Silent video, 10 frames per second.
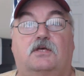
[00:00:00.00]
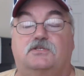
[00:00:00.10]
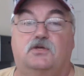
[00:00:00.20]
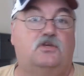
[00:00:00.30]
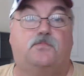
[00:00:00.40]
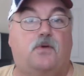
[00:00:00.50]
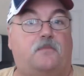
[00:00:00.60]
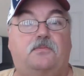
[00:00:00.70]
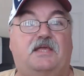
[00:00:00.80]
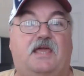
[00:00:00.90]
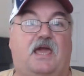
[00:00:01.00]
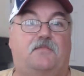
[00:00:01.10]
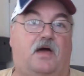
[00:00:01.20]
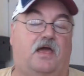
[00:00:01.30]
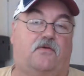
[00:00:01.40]
So you probably
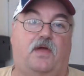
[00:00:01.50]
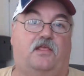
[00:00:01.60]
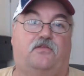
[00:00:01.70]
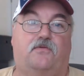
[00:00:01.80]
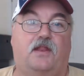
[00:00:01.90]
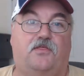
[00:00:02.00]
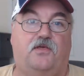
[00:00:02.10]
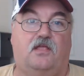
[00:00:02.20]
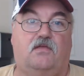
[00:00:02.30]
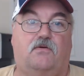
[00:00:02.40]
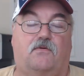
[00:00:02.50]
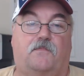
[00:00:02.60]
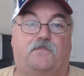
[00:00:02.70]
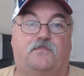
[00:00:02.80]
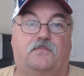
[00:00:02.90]
can't migrate it to anything new.
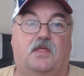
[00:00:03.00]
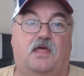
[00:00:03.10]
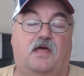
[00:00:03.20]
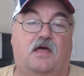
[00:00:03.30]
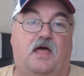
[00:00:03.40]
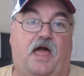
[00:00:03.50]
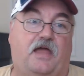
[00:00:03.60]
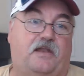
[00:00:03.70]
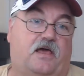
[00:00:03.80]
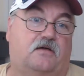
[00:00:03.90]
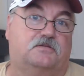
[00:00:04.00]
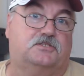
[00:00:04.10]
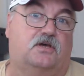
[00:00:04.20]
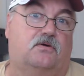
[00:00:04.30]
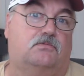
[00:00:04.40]
And now,
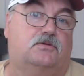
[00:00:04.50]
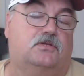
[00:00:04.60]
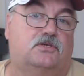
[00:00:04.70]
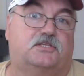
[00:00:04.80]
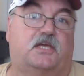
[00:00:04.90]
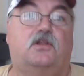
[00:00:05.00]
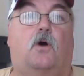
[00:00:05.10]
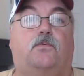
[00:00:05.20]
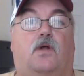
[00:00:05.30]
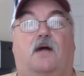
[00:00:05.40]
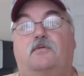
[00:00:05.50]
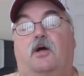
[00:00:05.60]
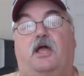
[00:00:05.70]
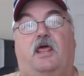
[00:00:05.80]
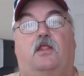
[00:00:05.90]
so you say, no problem,
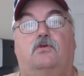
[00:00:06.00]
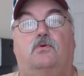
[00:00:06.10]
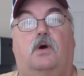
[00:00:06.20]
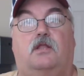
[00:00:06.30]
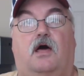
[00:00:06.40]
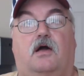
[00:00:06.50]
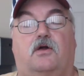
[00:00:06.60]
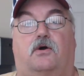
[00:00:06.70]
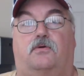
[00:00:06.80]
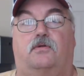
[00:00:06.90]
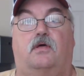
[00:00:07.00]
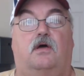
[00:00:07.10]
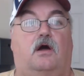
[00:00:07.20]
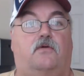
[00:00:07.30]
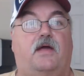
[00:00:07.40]
I'll get a new unlock code.
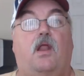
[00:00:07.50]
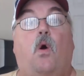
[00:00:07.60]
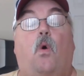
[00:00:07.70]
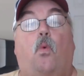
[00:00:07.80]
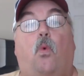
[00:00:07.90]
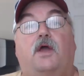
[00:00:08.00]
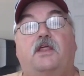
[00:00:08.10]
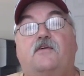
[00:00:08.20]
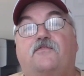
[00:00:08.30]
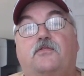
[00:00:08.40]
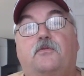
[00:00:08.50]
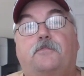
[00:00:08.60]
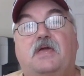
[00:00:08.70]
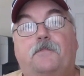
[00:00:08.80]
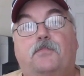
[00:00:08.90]
All right? What if the
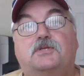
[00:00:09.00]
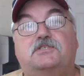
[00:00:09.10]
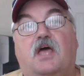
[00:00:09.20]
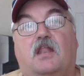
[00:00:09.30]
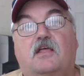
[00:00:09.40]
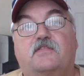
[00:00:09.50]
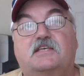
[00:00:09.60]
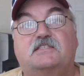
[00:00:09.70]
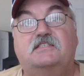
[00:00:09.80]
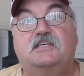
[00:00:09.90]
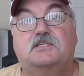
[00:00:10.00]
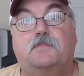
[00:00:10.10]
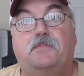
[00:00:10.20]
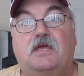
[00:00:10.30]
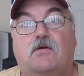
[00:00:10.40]
people selling this
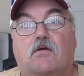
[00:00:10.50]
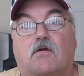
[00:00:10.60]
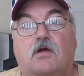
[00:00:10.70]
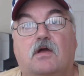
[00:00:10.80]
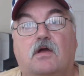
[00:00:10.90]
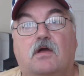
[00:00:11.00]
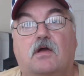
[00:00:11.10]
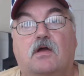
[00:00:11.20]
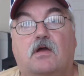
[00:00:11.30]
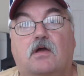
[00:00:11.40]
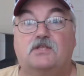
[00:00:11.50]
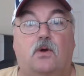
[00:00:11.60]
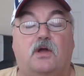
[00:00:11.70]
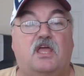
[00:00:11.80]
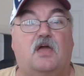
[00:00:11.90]
disappear? We're not
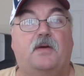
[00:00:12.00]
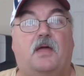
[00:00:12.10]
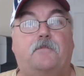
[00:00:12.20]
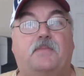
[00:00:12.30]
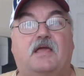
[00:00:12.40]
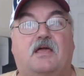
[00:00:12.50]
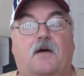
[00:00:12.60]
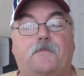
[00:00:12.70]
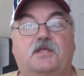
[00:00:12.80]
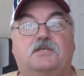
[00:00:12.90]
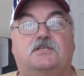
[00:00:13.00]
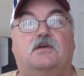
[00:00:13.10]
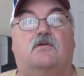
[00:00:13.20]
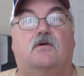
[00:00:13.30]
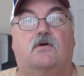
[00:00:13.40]
talking about big companies
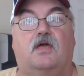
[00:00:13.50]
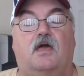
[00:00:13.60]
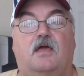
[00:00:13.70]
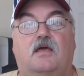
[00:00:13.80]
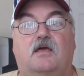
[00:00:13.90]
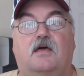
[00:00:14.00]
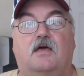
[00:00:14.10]
here, okay?